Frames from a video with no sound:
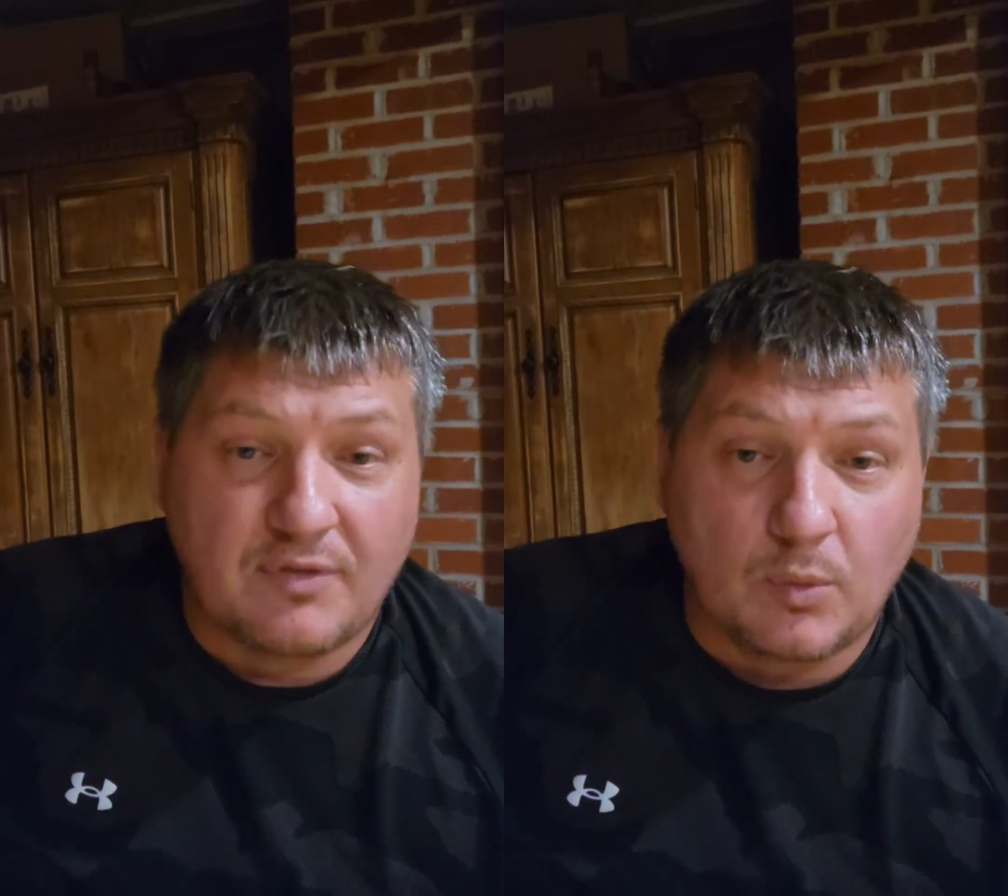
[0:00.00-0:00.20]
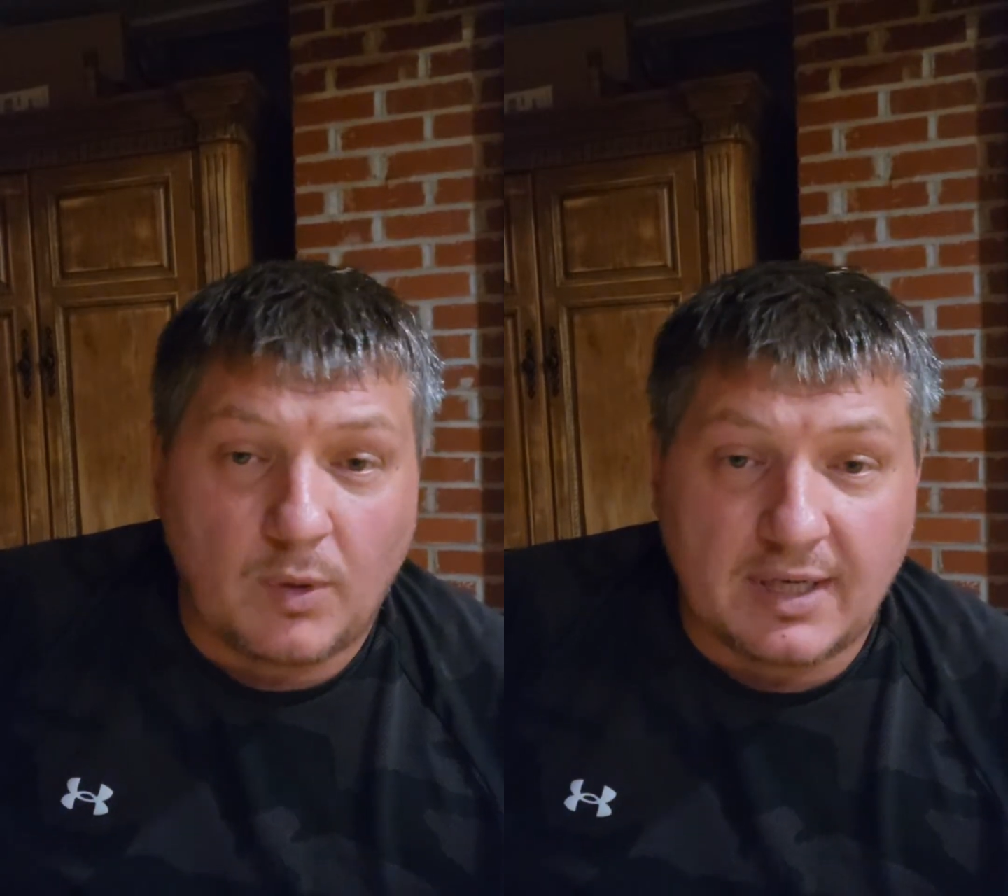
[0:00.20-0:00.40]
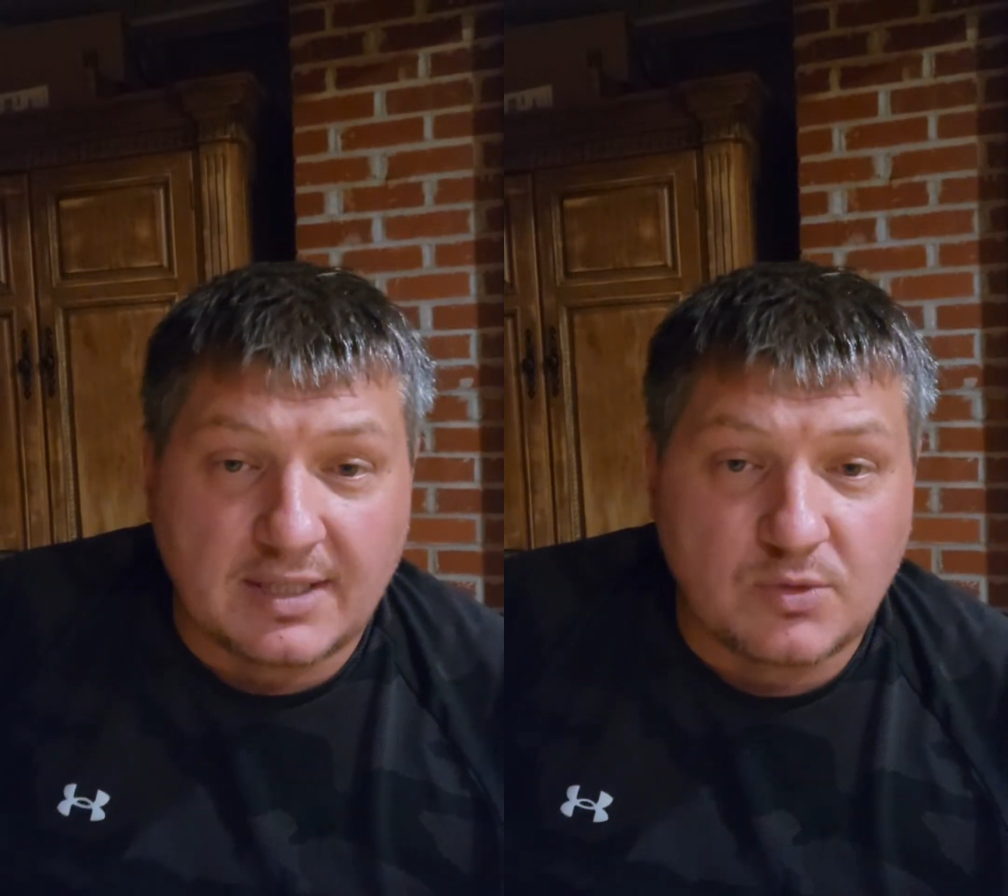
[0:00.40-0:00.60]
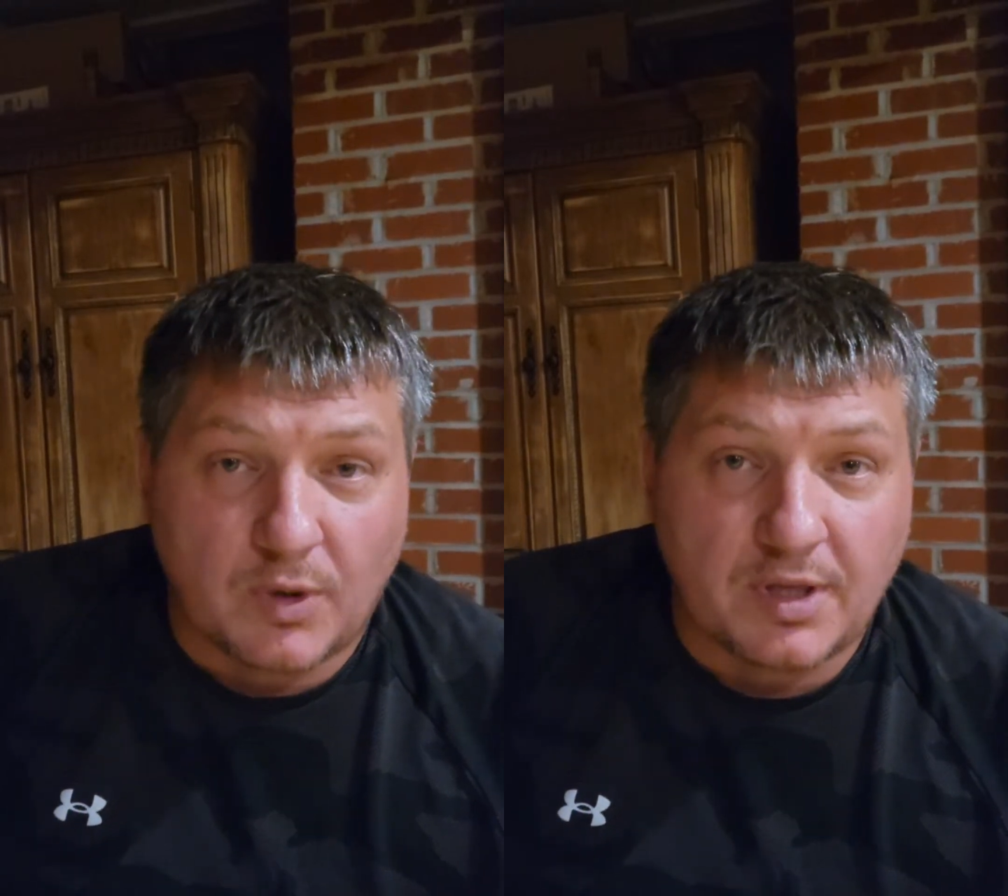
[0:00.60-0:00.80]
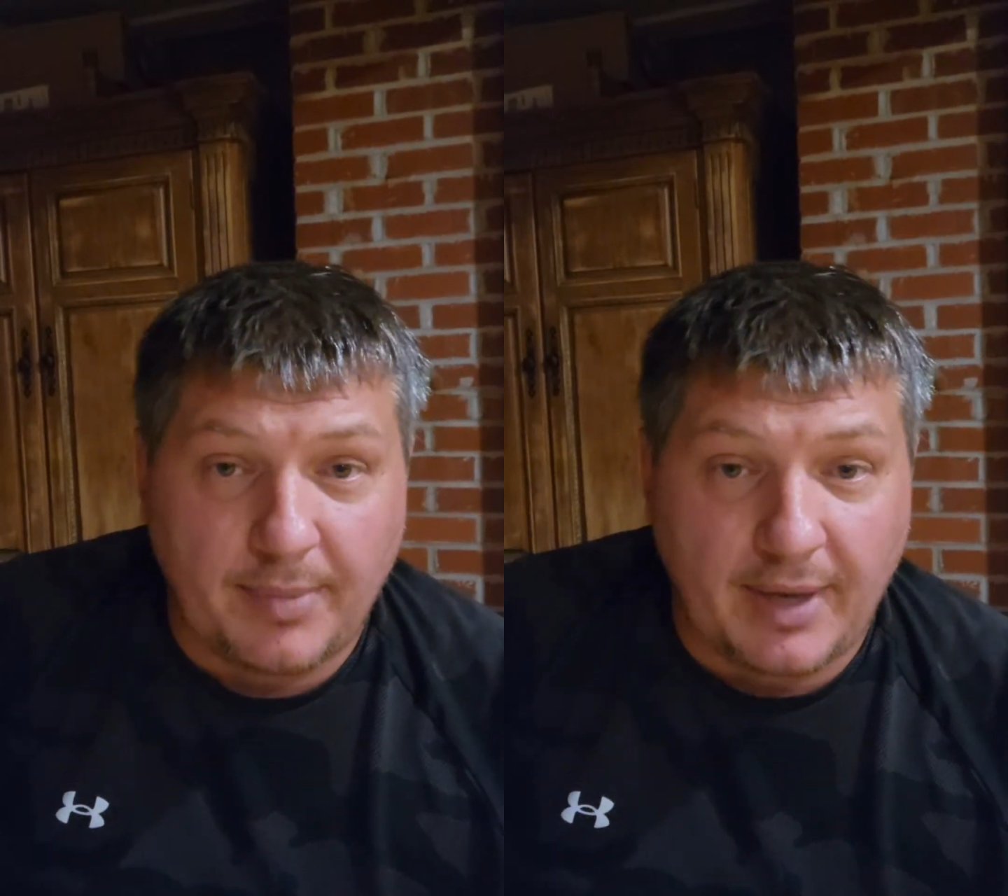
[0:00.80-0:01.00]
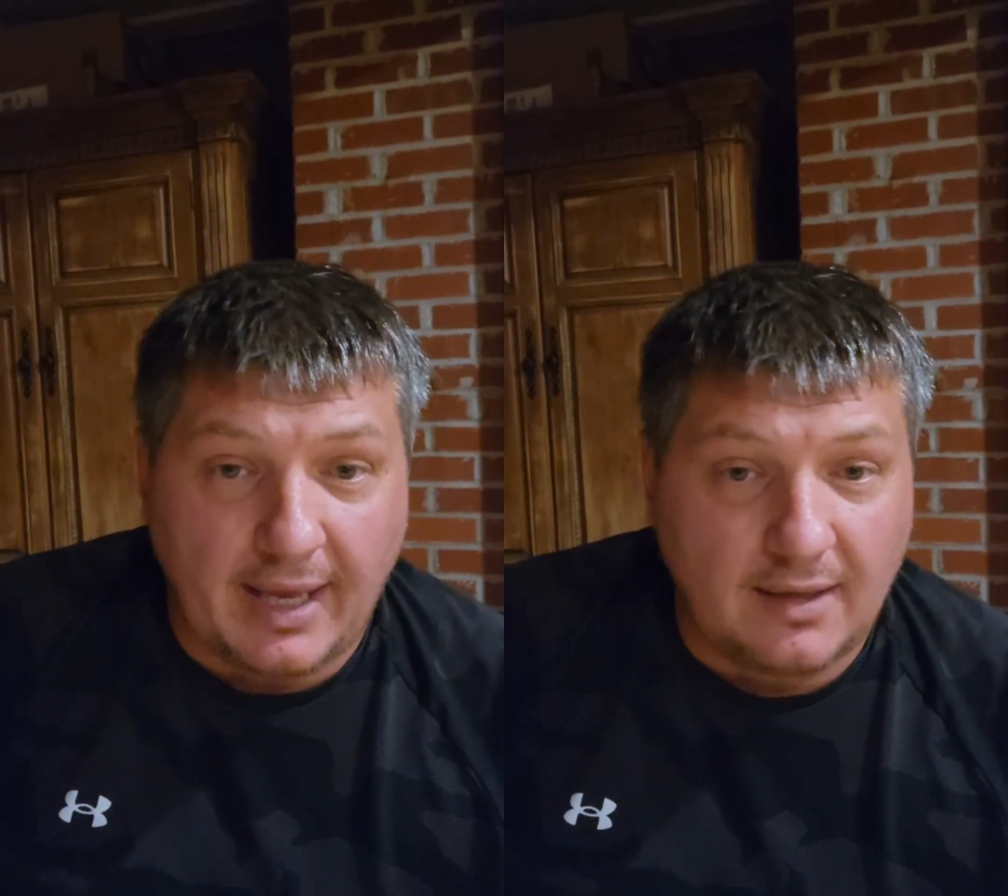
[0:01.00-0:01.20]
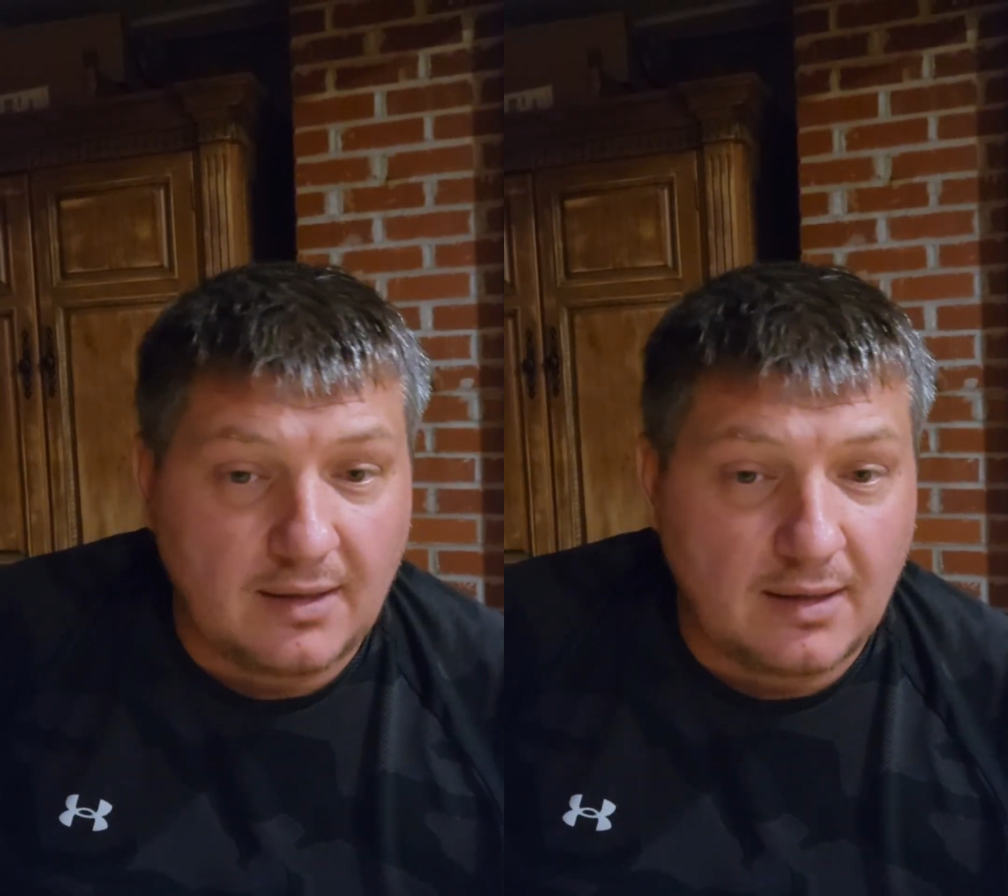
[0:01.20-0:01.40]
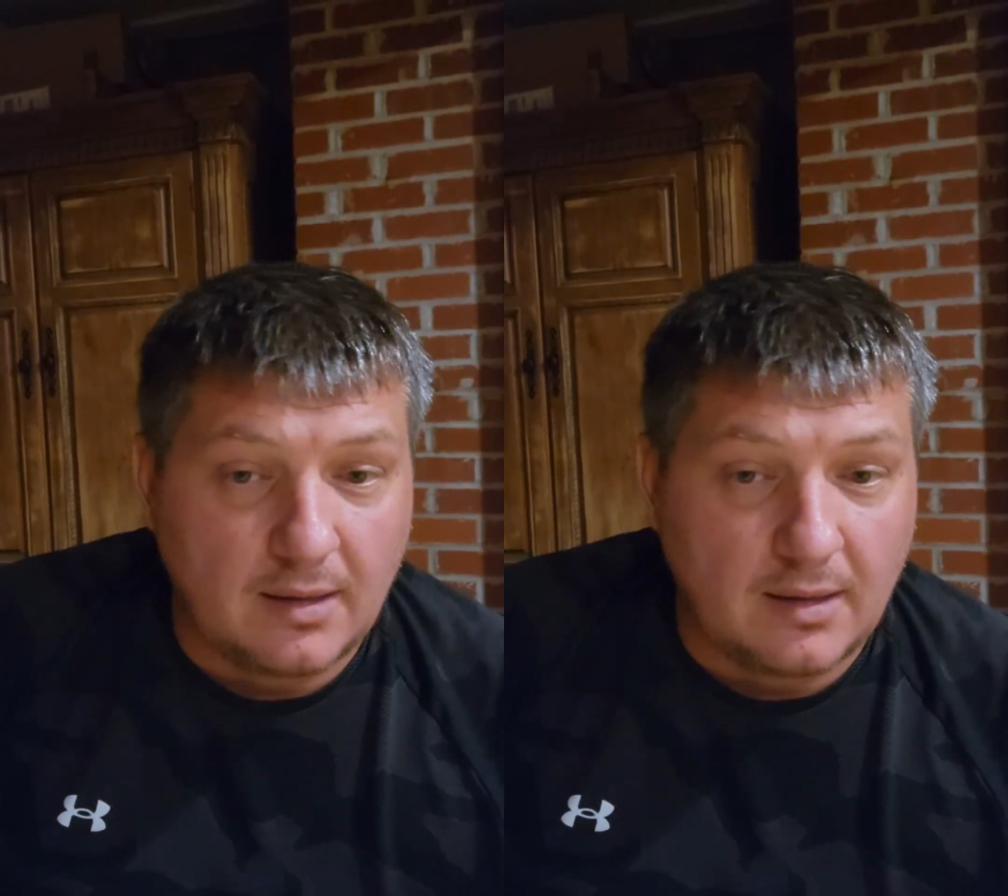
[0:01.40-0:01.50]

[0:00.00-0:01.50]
to 1. It's worth a bet.